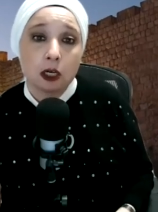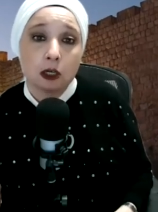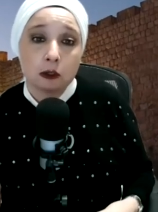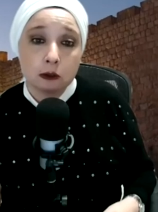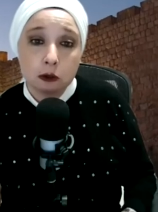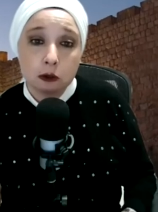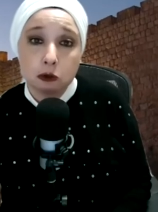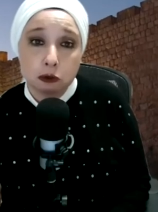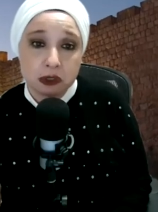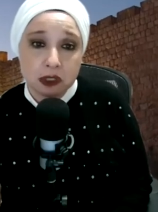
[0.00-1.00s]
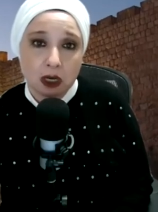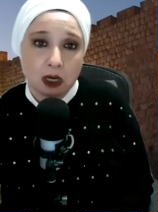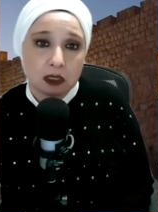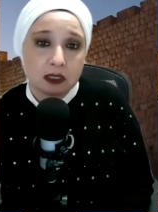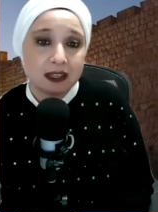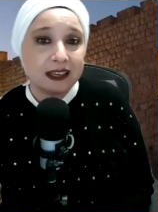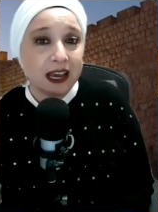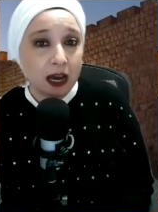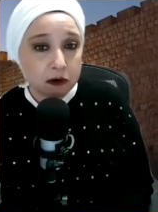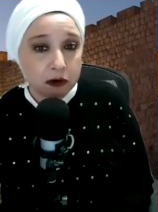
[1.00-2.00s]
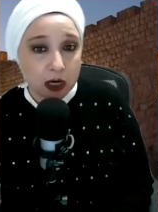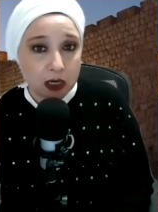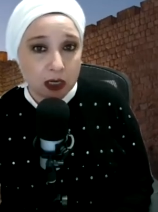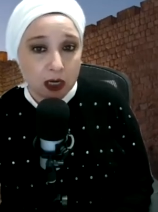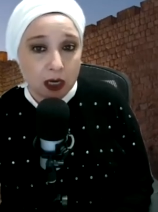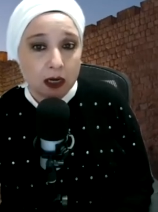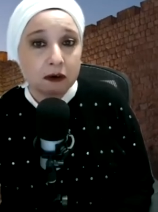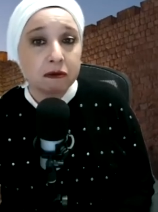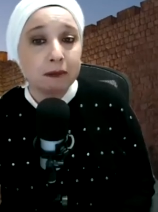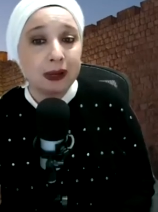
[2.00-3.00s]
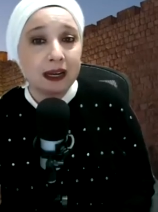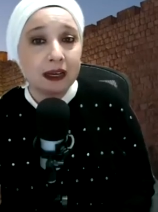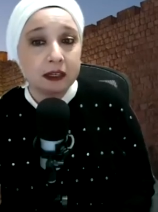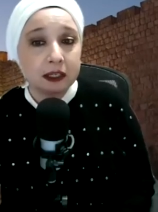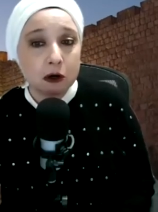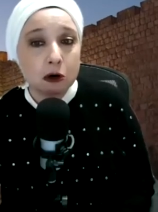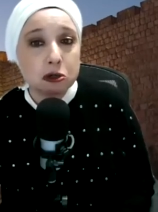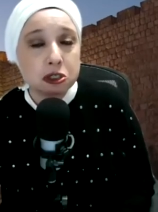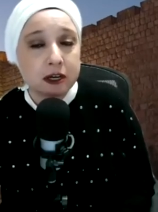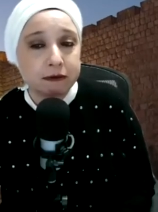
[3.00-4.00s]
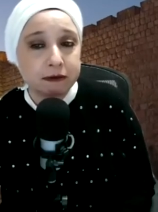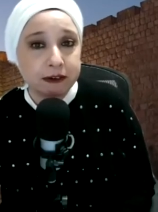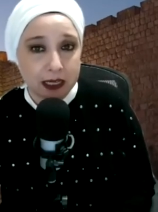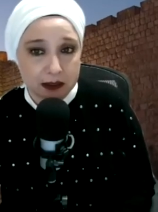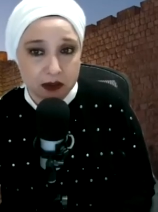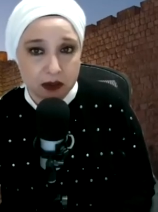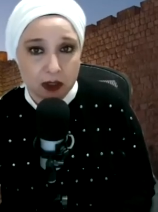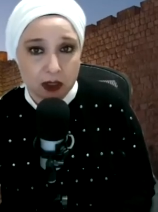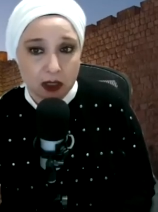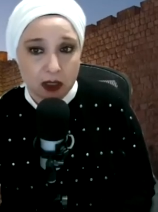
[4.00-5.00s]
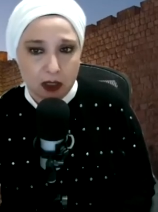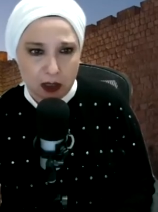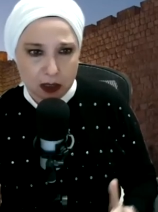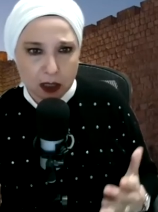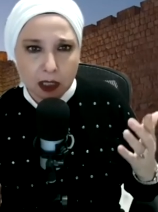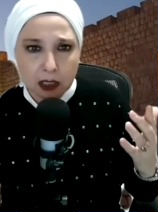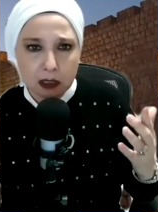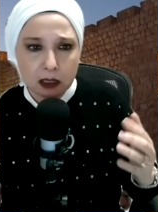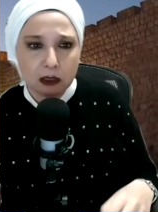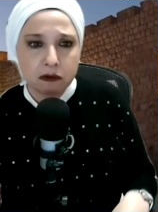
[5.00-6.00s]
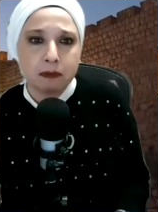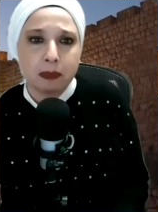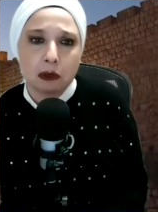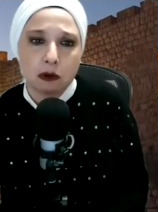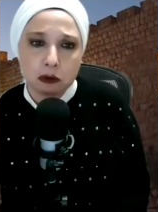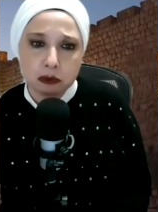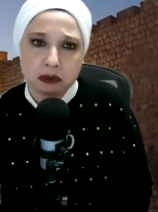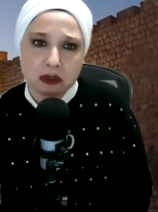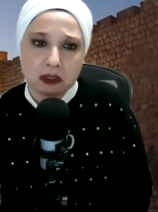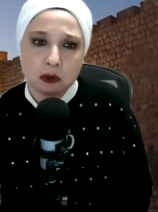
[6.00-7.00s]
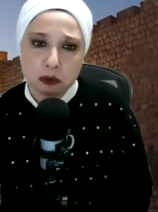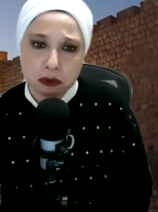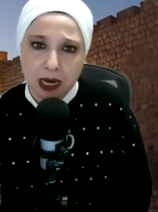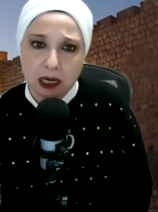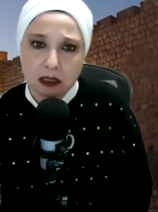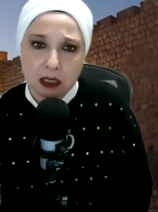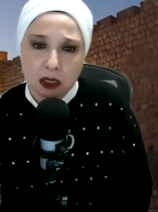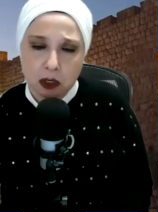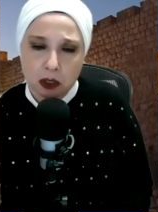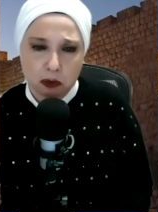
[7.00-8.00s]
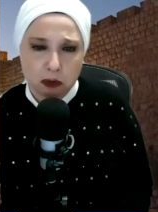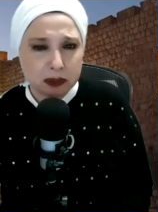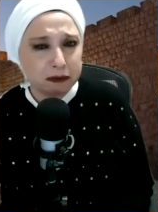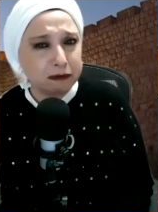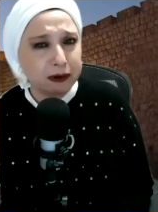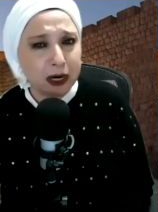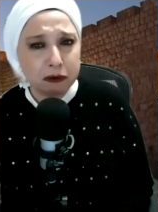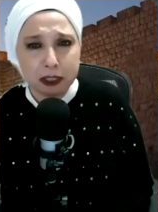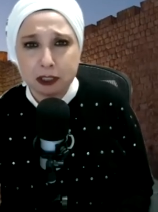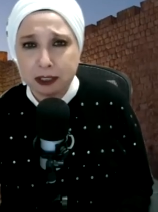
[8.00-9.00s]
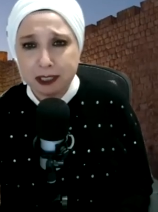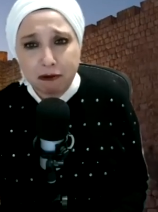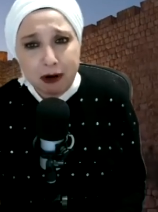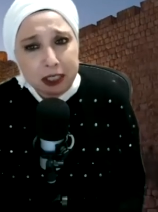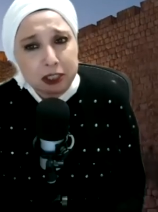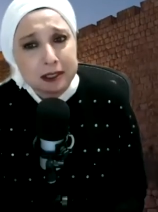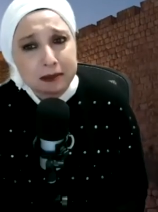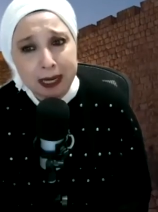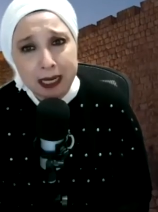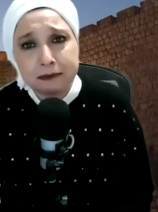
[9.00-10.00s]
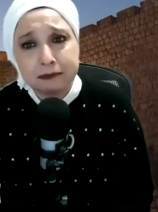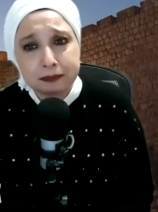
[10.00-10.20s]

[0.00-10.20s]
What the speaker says: alludes to the era of Melech Yehoshaphat, the king of Malchut Yehuda, who was a very good and righteous man.